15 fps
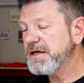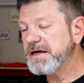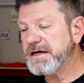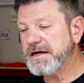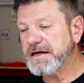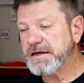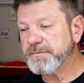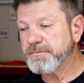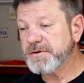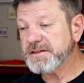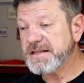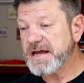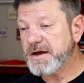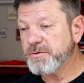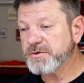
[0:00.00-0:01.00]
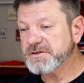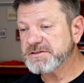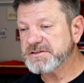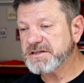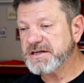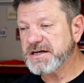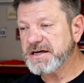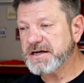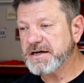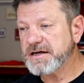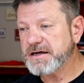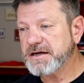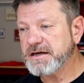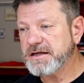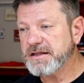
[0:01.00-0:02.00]
But that was
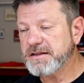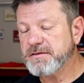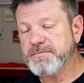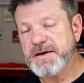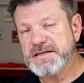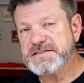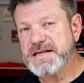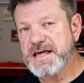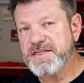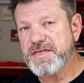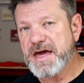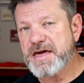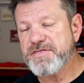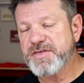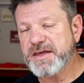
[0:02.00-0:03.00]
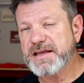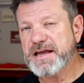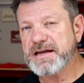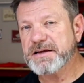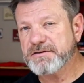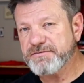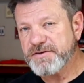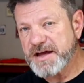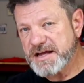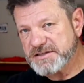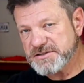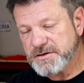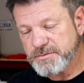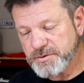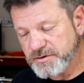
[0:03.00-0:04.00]
the best I think I could find.
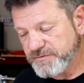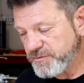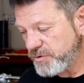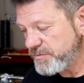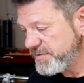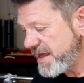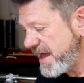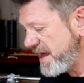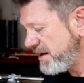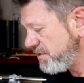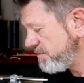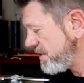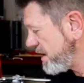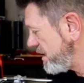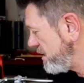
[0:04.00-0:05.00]
So I'm going to form that on my